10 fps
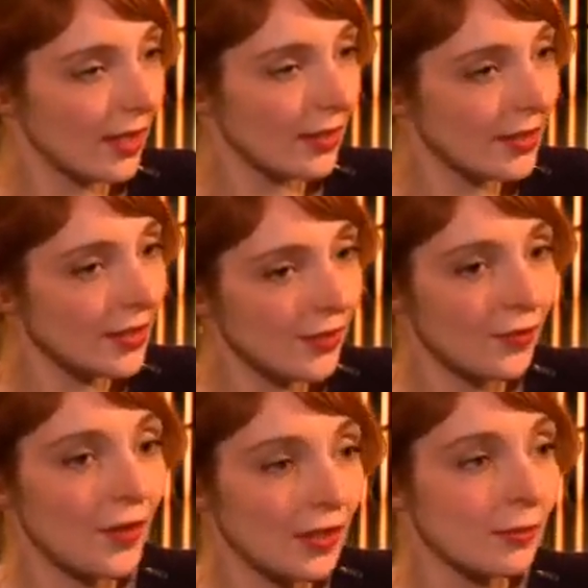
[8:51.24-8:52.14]
I think it's a
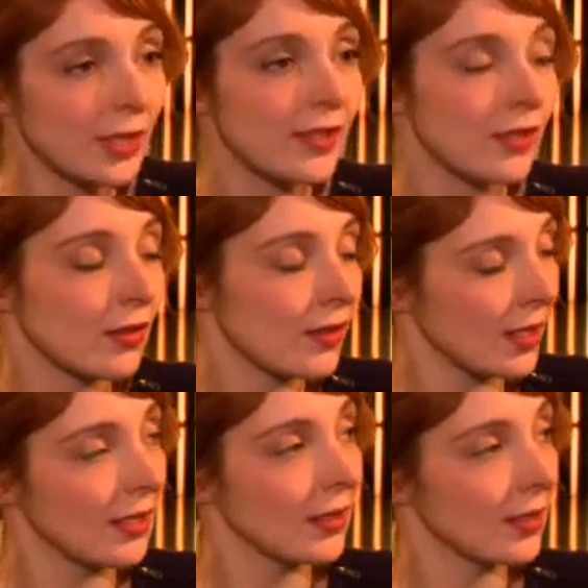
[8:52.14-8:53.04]
fundamental
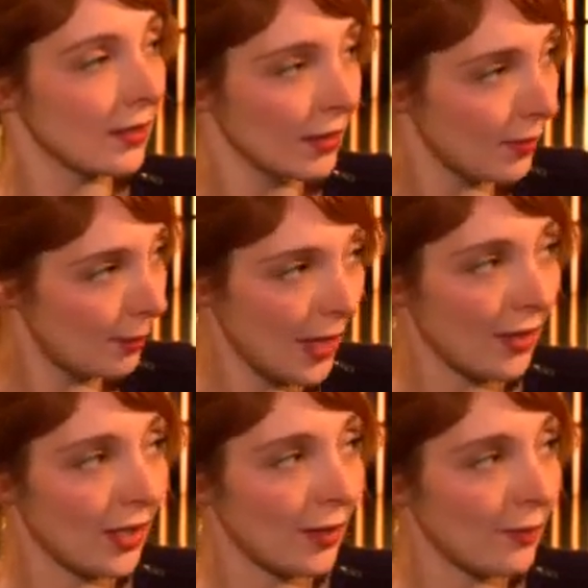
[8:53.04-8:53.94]
thing
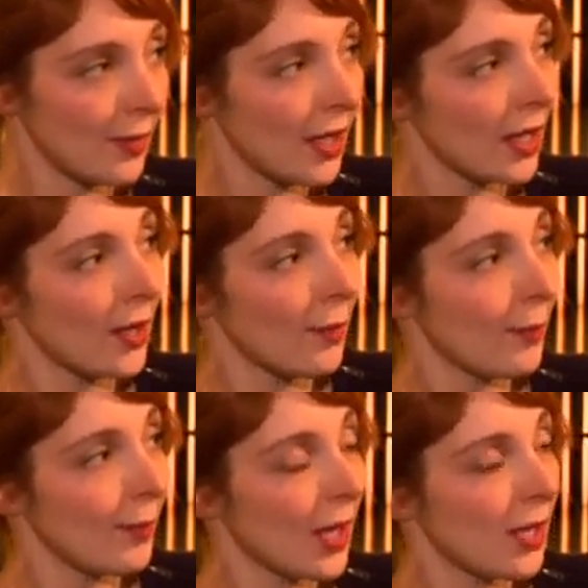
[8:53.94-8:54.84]
about him.
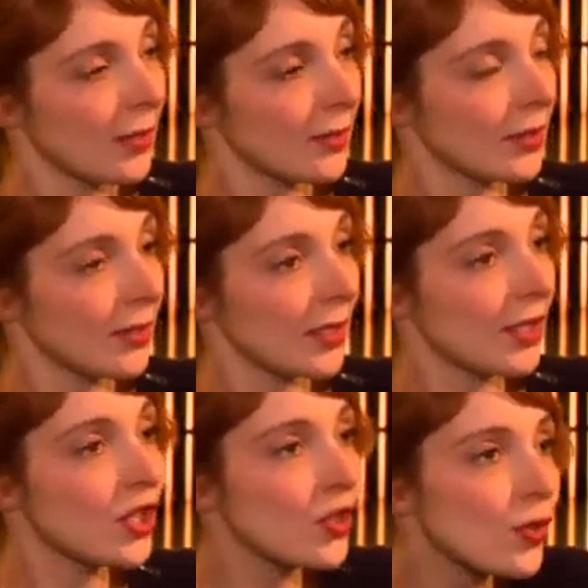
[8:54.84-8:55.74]
But
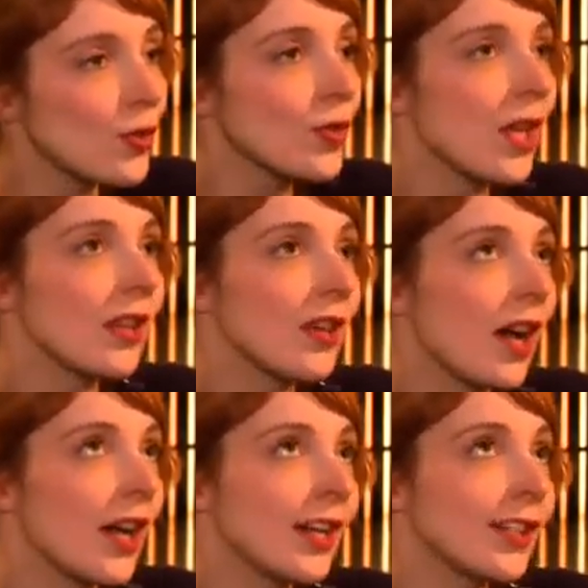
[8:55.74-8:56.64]
it's true that
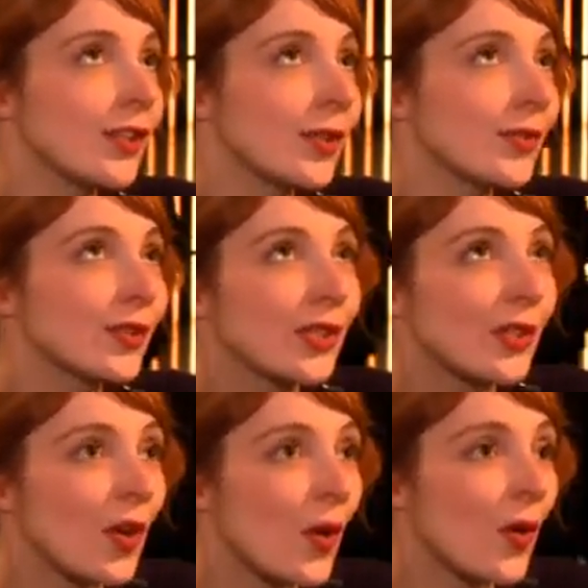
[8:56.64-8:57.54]
I don't
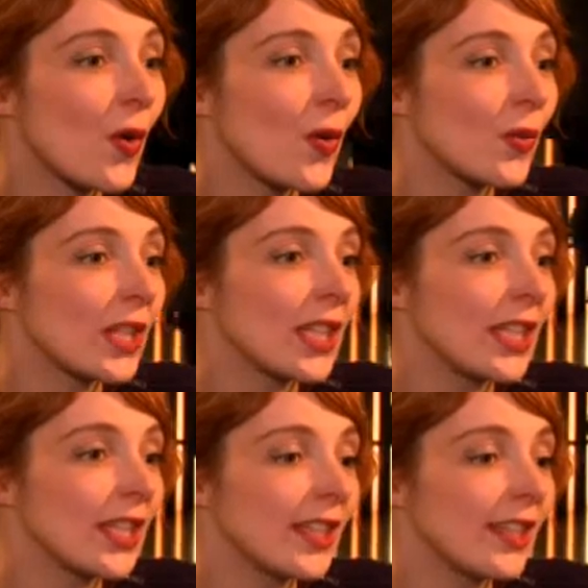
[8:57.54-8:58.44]
go
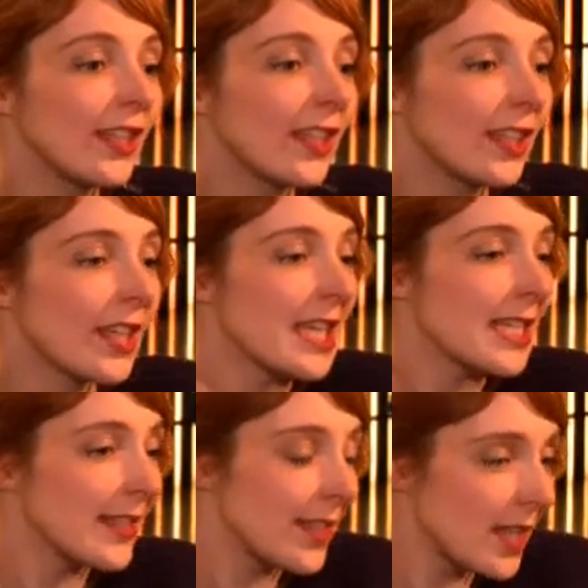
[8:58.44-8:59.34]
really
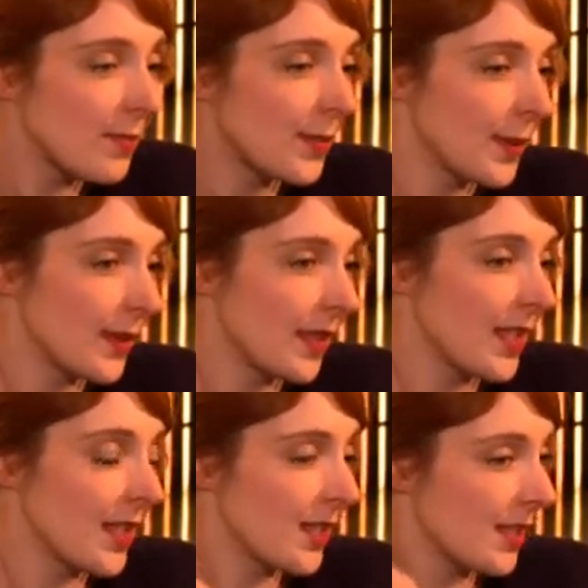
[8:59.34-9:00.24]
deep
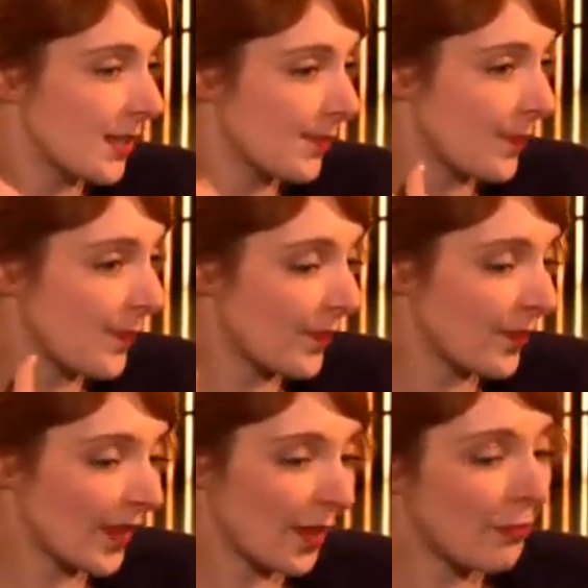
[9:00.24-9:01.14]
in his
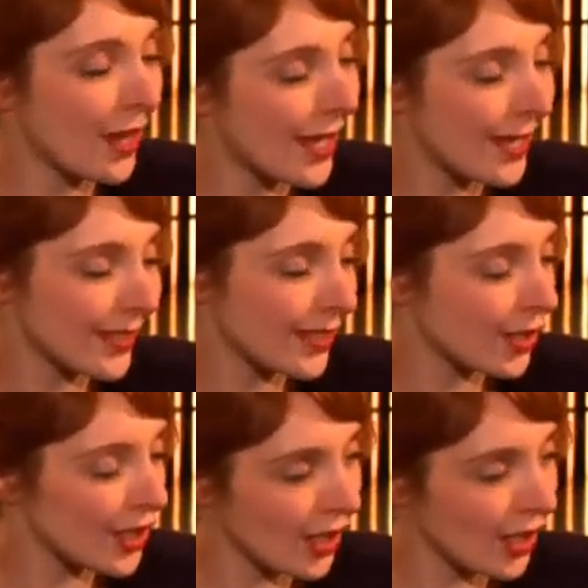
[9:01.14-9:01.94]
mind and